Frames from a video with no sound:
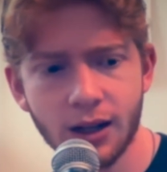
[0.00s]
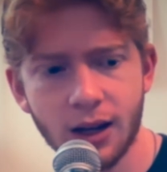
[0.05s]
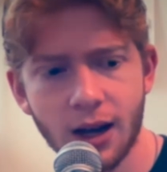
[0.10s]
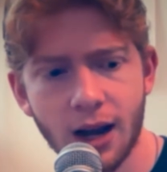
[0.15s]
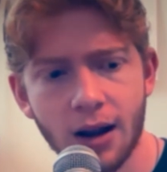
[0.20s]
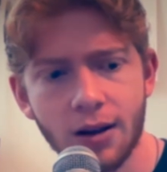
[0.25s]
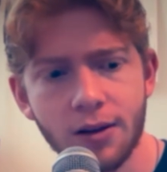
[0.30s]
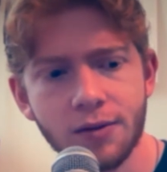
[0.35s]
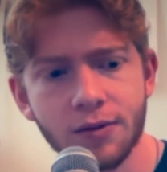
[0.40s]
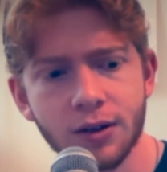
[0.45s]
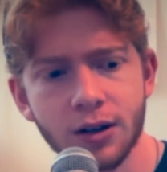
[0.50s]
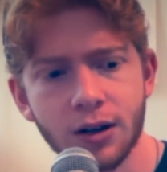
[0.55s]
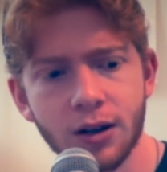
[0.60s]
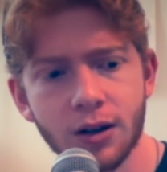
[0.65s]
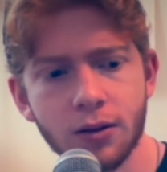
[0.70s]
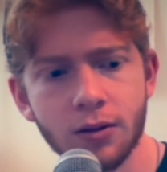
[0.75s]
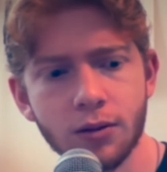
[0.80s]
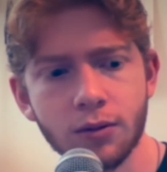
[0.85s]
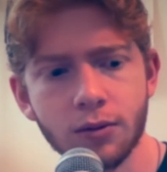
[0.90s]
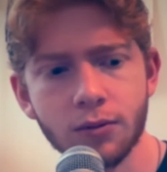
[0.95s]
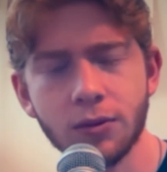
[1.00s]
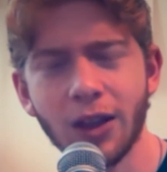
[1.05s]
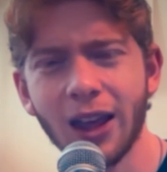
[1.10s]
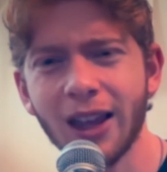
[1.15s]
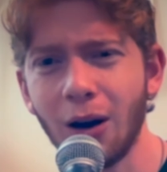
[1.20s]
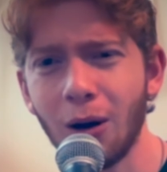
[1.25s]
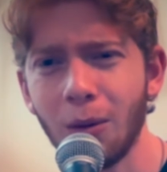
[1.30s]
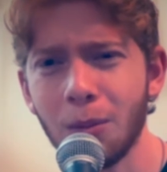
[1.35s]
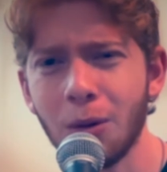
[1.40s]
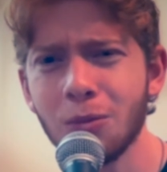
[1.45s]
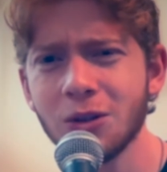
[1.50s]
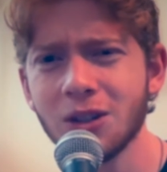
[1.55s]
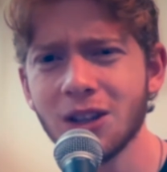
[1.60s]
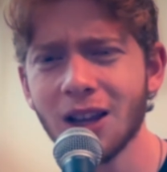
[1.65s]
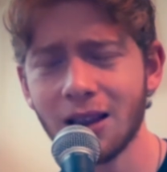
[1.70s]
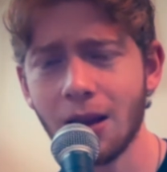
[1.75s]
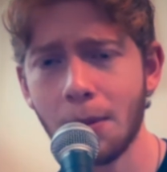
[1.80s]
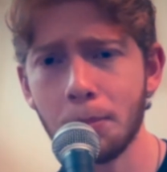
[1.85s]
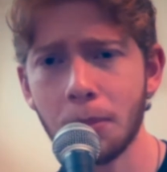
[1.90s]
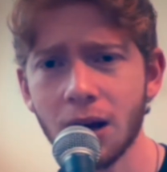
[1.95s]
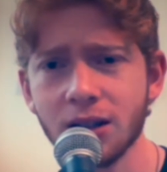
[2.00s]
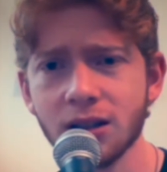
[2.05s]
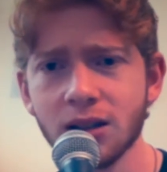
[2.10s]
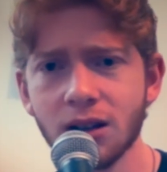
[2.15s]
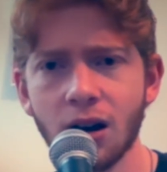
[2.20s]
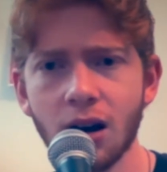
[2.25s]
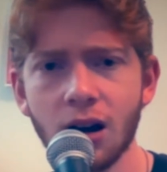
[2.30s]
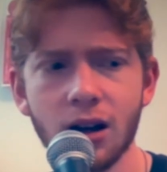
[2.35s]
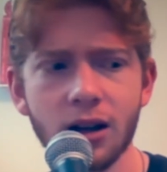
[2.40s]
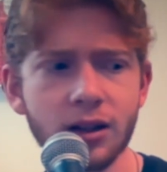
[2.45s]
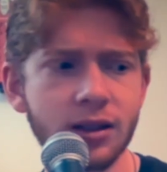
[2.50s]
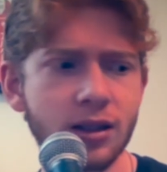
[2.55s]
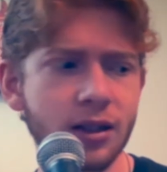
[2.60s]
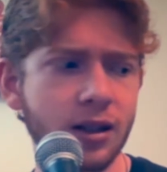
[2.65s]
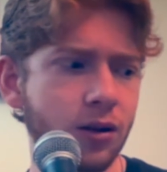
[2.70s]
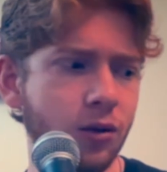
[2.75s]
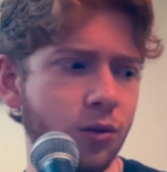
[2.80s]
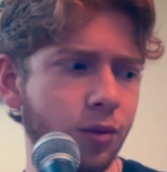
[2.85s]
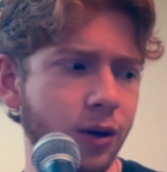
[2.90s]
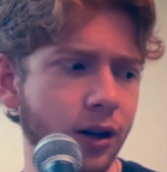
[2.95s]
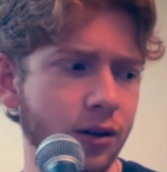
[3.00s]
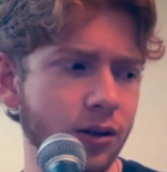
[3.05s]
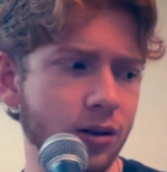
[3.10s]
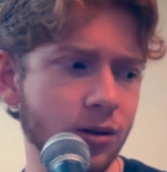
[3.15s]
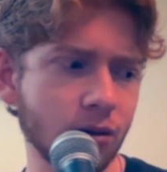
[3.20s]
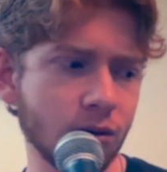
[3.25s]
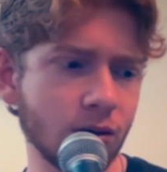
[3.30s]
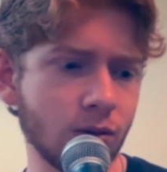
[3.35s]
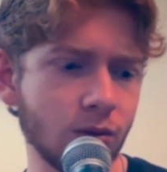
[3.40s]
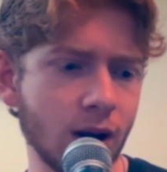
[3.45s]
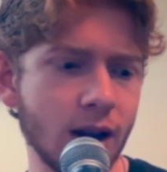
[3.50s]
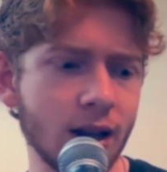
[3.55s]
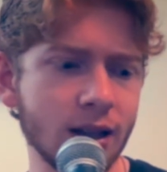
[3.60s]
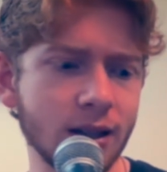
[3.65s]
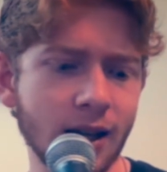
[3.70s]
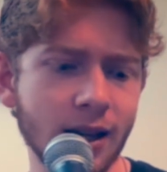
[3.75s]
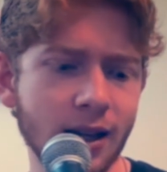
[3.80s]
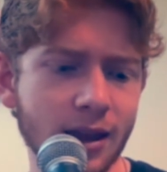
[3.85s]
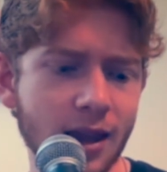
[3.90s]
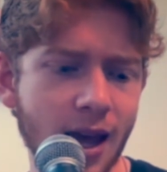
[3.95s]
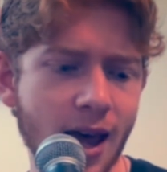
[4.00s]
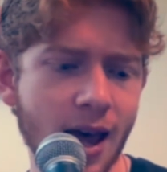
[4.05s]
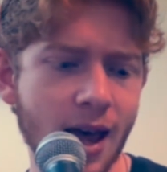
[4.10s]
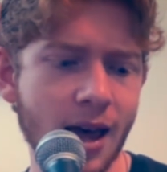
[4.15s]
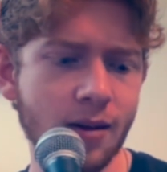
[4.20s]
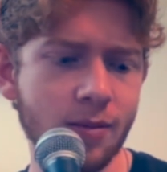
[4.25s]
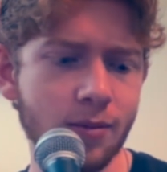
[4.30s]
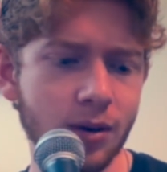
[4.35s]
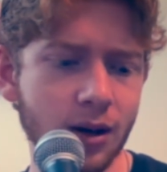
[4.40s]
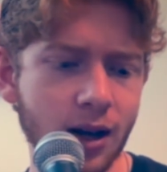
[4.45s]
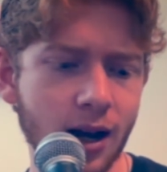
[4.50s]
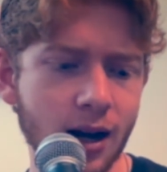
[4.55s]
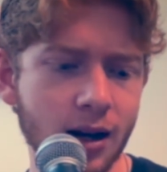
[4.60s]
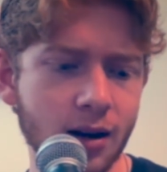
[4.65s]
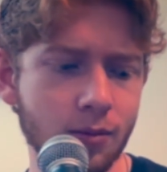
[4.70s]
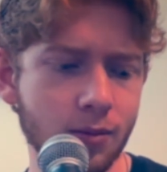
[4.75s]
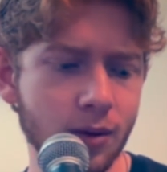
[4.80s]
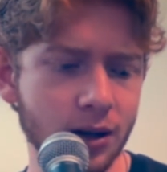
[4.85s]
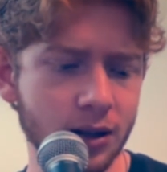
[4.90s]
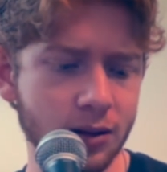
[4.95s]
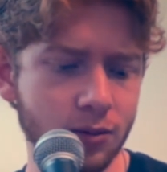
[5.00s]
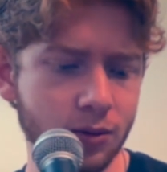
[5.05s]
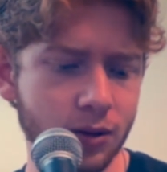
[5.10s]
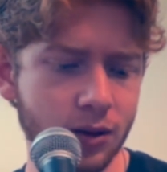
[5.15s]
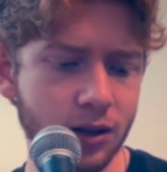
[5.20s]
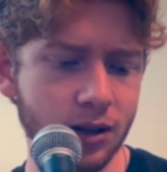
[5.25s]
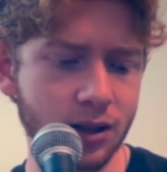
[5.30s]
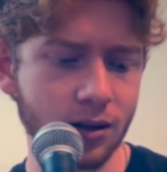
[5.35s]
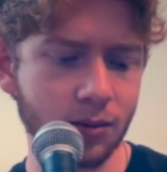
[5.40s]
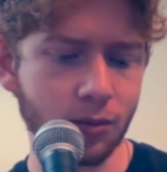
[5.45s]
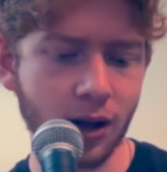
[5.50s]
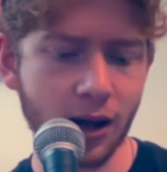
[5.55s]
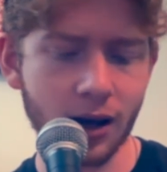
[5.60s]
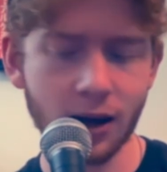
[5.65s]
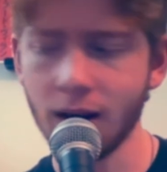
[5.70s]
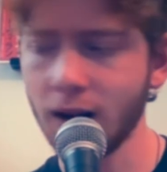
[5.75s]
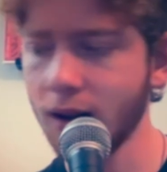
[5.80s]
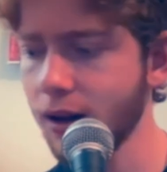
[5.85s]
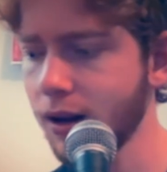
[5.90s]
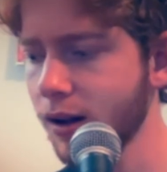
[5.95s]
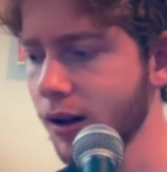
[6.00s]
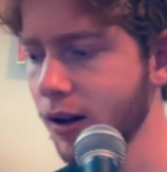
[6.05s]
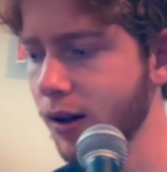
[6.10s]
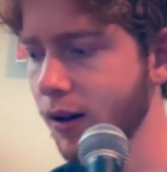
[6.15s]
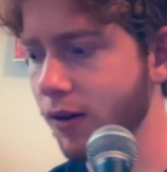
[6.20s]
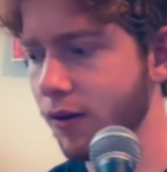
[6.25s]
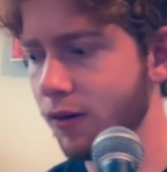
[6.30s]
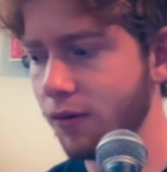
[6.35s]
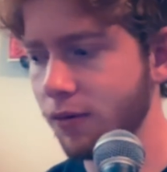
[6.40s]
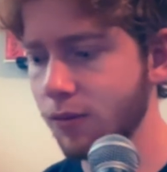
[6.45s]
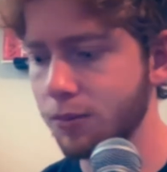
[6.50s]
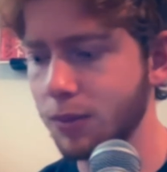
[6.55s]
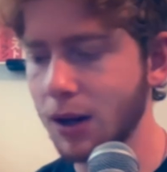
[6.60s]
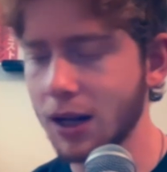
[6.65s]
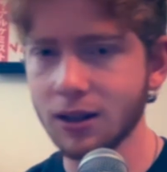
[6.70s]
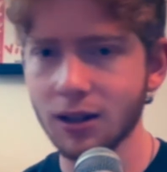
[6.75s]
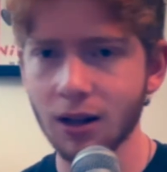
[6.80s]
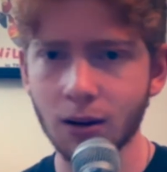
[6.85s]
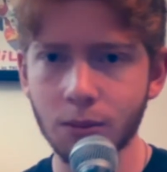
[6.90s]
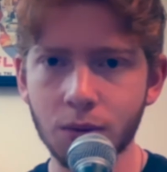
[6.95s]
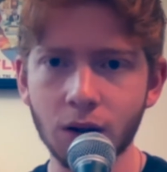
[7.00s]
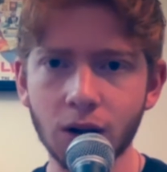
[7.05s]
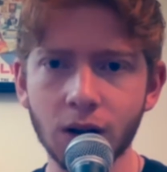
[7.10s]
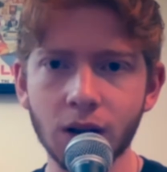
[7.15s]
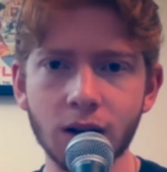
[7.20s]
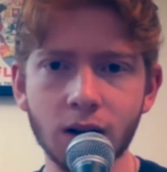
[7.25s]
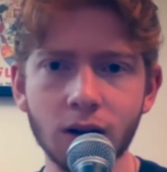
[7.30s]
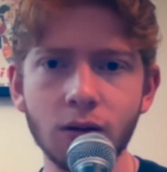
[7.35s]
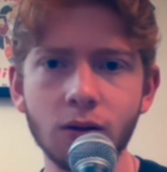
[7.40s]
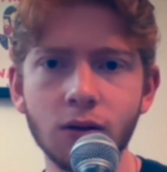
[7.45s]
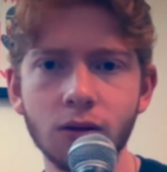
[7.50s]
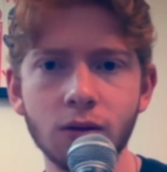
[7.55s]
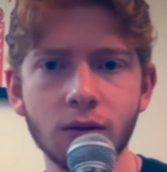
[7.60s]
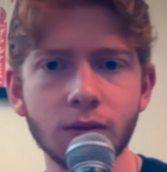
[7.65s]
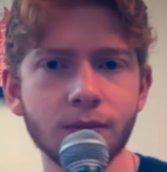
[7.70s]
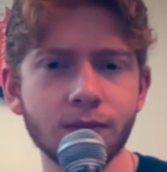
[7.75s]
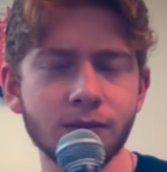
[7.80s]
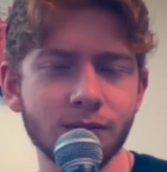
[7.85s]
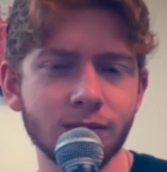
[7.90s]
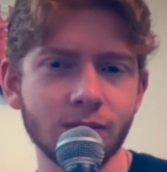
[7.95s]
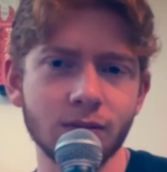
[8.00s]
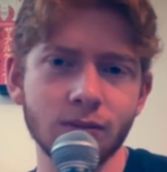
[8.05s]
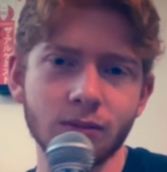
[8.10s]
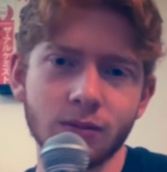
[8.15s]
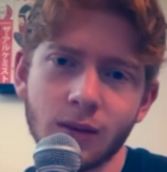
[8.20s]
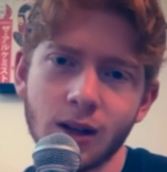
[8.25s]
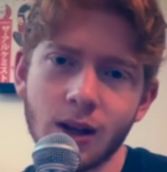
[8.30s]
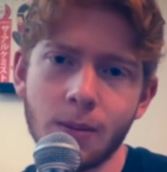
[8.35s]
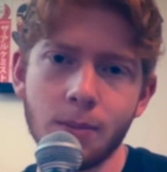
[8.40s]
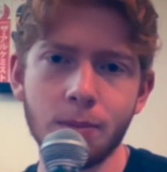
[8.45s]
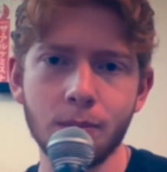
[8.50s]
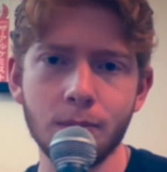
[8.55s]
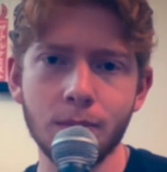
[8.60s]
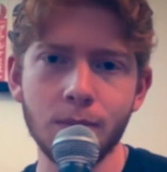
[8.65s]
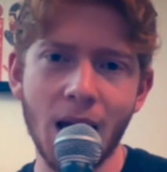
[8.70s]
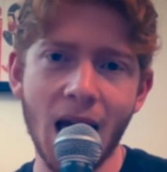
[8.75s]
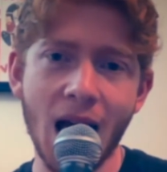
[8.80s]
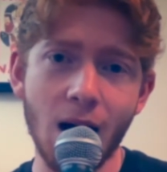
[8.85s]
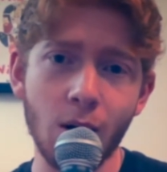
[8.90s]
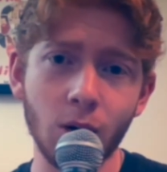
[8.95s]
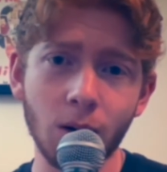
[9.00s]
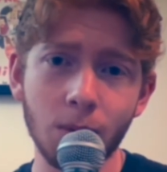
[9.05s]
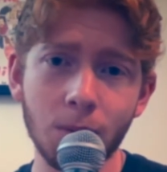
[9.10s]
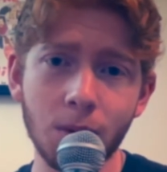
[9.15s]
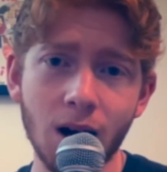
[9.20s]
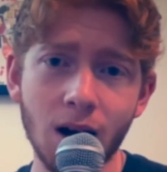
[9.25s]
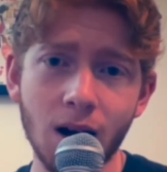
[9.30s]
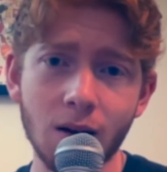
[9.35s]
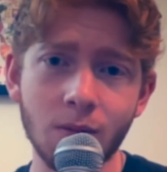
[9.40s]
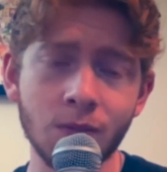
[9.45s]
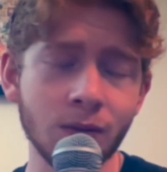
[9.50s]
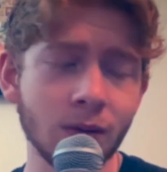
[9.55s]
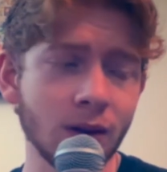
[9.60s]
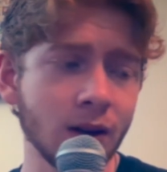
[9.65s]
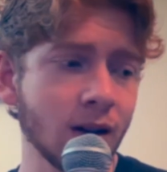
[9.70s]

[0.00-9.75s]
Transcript: even know, like almost like the Buzzcocks in a weird sort of way. It's like that, but kind of mixed with just some like basic political power pop.